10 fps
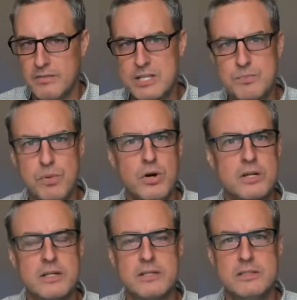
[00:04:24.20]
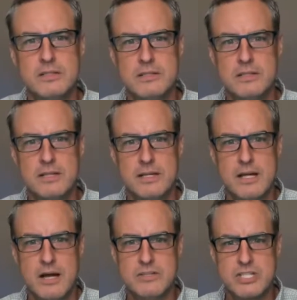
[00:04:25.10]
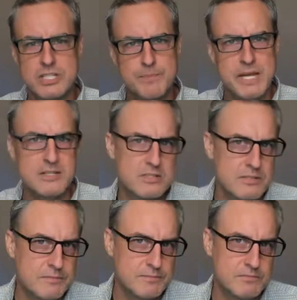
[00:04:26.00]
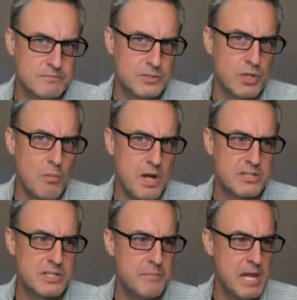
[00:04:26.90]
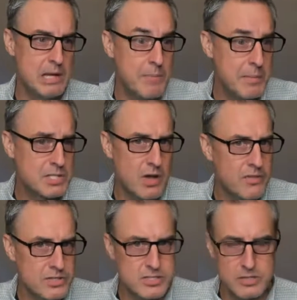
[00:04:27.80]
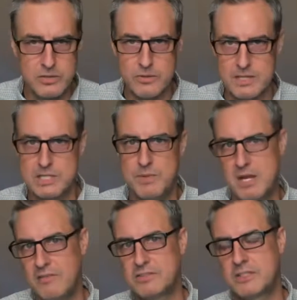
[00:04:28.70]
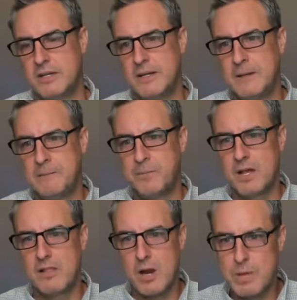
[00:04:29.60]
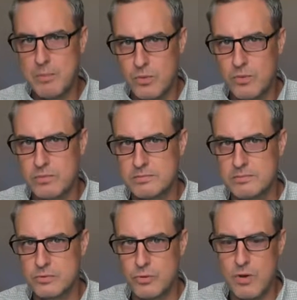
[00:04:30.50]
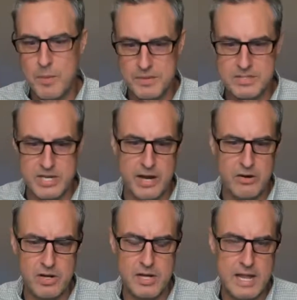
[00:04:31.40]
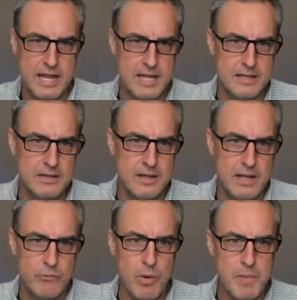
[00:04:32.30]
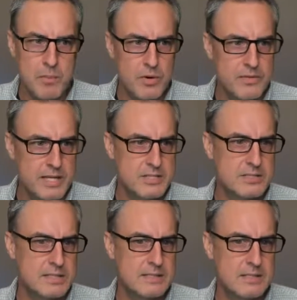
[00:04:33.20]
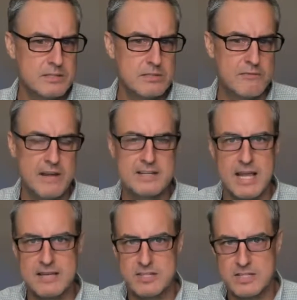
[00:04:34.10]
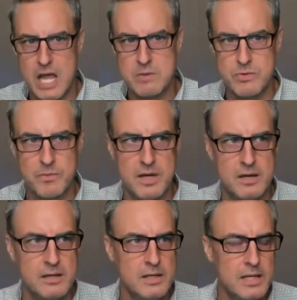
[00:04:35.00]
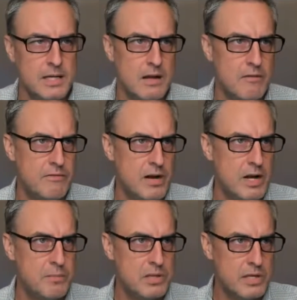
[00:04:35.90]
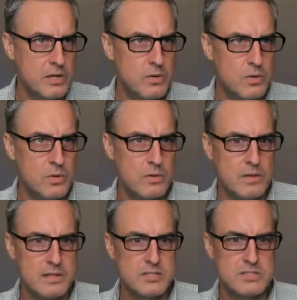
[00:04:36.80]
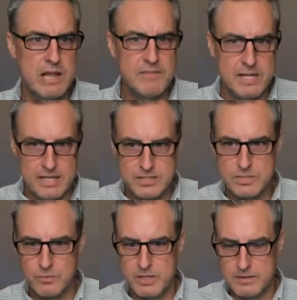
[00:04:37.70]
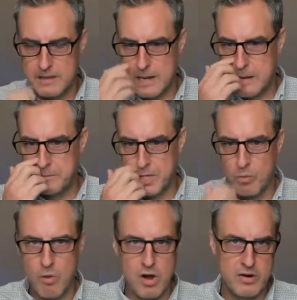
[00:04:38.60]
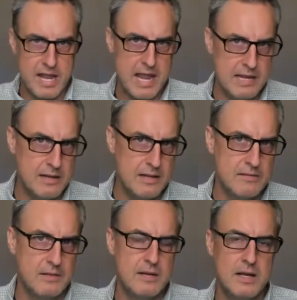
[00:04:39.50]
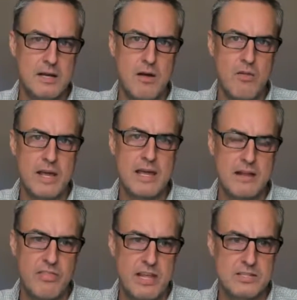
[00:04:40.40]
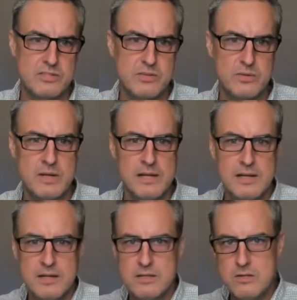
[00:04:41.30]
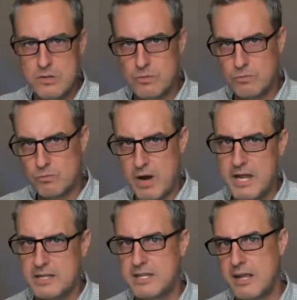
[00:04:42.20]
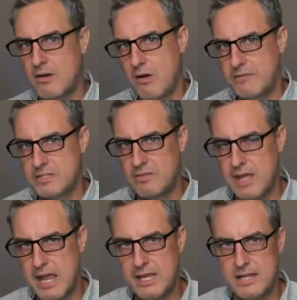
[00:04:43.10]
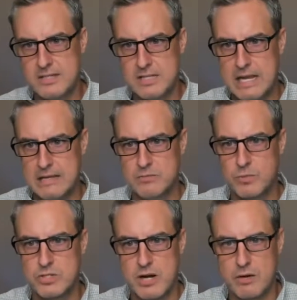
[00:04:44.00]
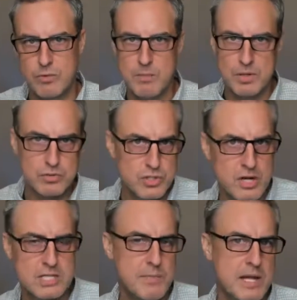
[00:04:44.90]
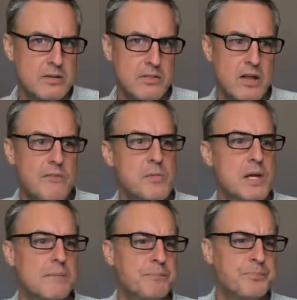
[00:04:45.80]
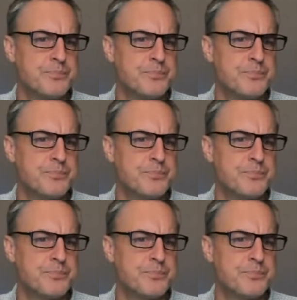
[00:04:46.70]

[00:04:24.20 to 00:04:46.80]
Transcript: this book uh, just speaks so much to me, and maybe to others too, is because a lot of people grew up in this era and remember these these fantastic times from the you know very political 70s with um, you know Watergate and uh, all that kind of things to to Reagan taking office in the 80s, and we're trying to rebuild trust back into the government.